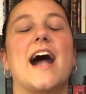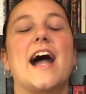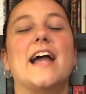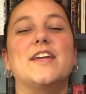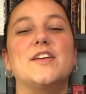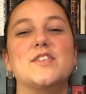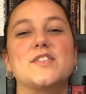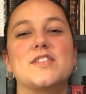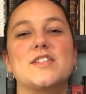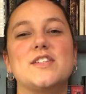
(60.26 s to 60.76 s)
I
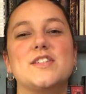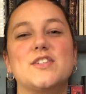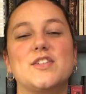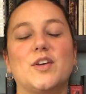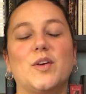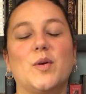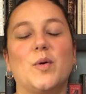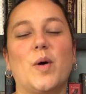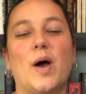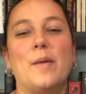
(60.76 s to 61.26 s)
used to
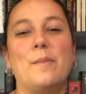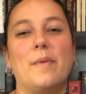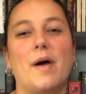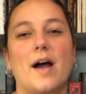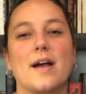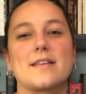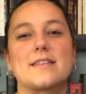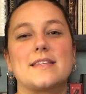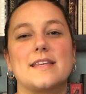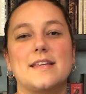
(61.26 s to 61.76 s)
do
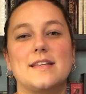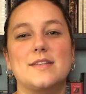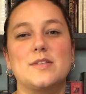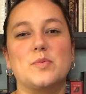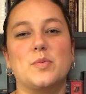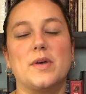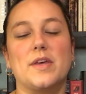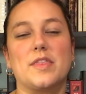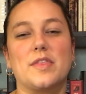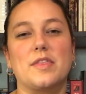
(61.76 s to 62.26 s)

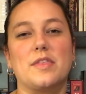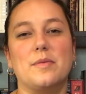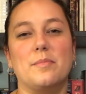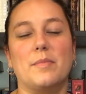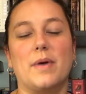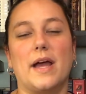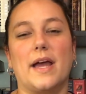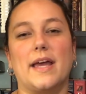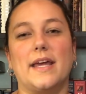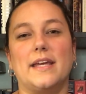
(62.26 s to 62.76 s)
unboxings with
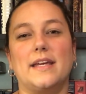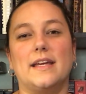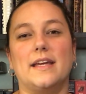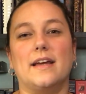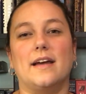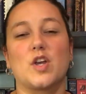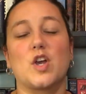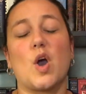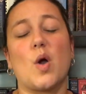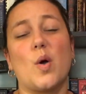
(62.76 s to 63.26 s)
my
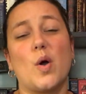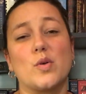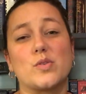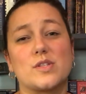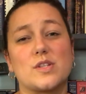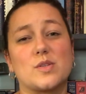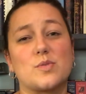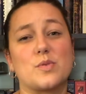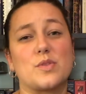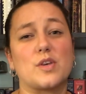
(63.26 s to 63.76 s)

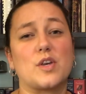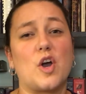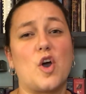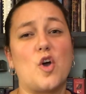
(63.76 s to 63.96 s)
co-hostess with the